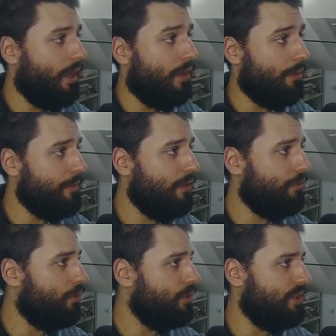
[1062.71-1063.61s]
RMD, of
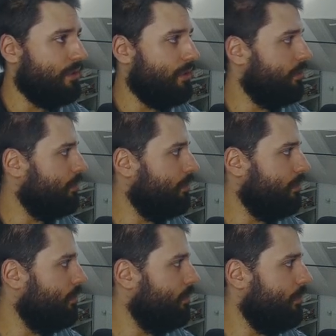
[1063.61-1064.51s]
course, uh,
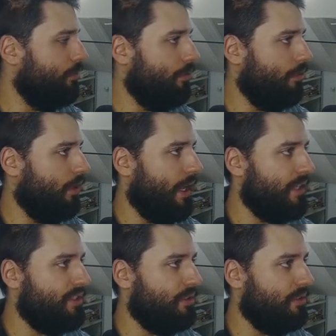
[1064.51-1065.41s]

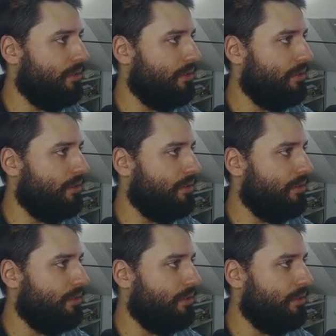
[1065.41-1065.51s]
has uh,